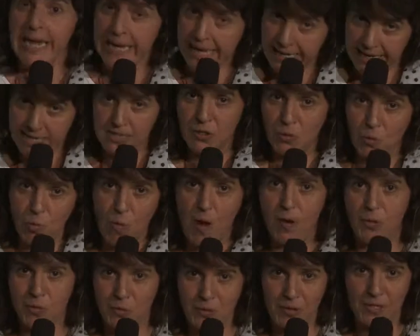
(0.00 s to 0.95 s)
is the
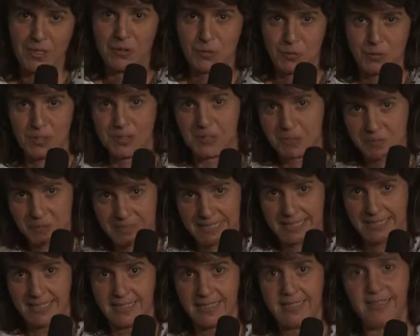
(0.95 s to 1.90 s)
one who is real in
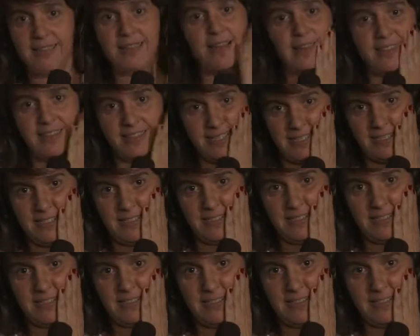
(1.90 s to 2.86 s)
me, not
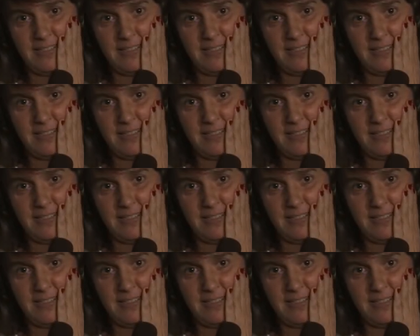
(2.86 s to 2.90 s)
this.